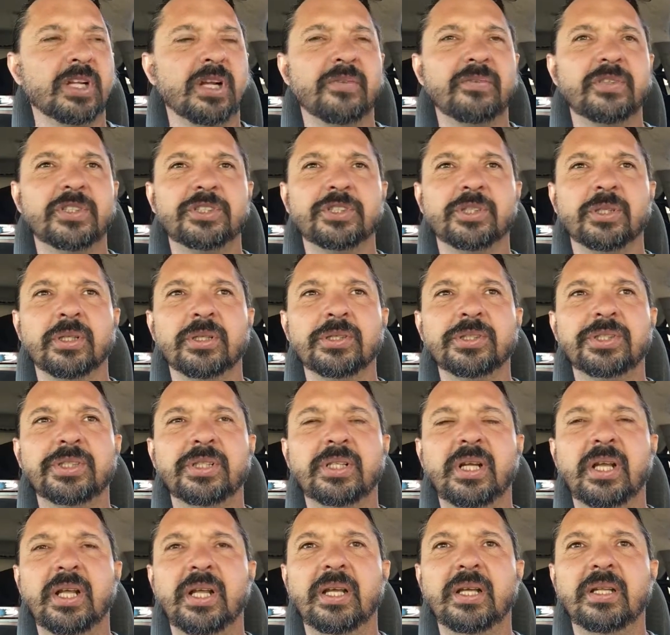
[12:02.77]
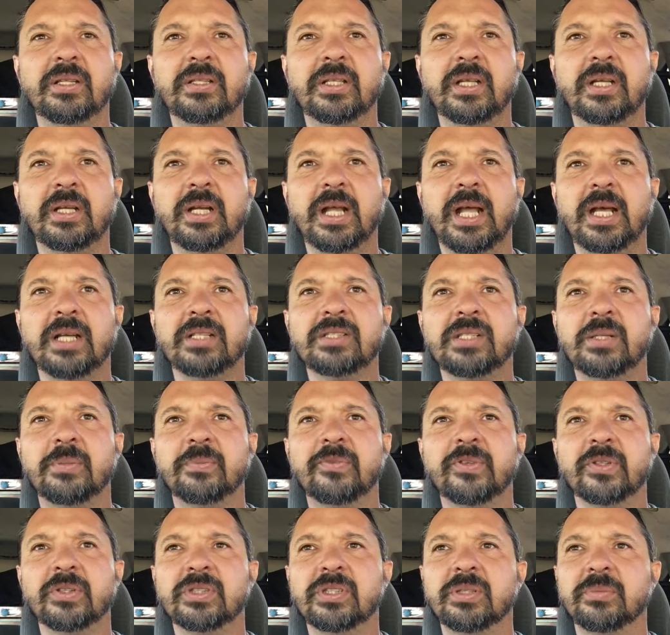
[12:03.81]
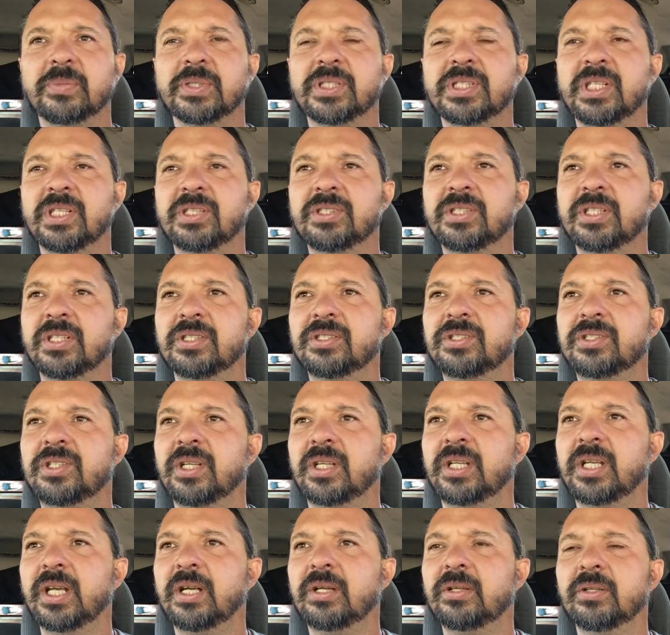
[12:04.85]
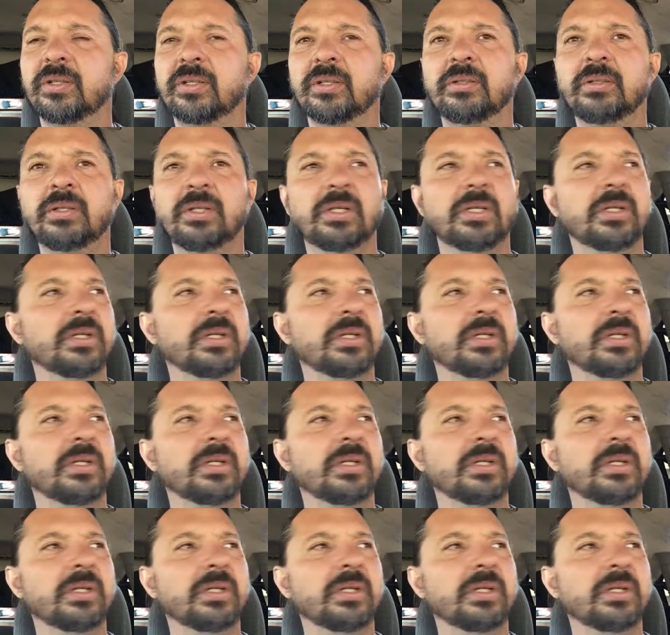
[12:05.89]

of the church and then asked him for some assistance to get her